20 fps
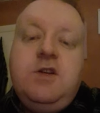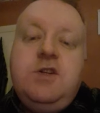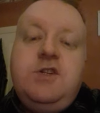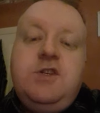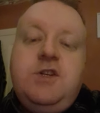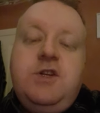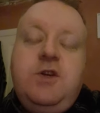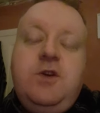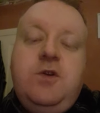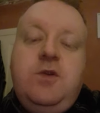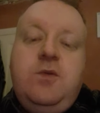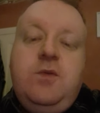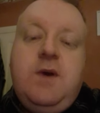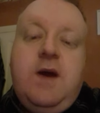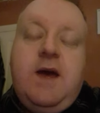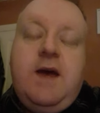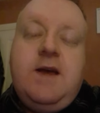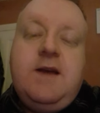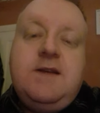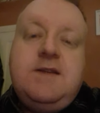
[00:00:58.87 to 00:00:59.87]

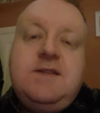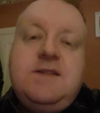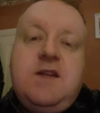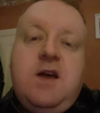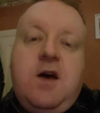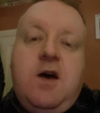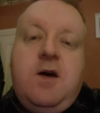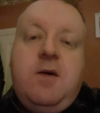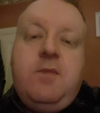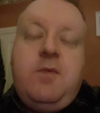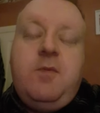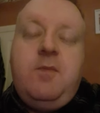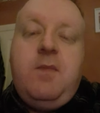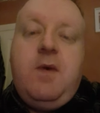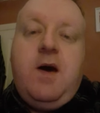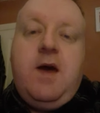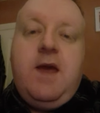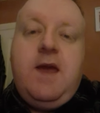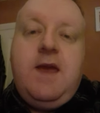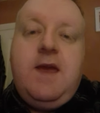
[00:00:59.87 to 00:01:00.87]
to start up
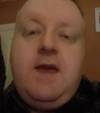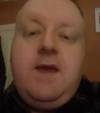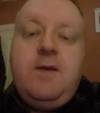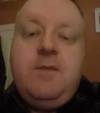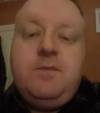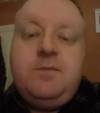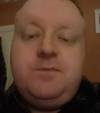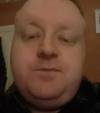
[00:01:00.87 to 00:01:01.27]
my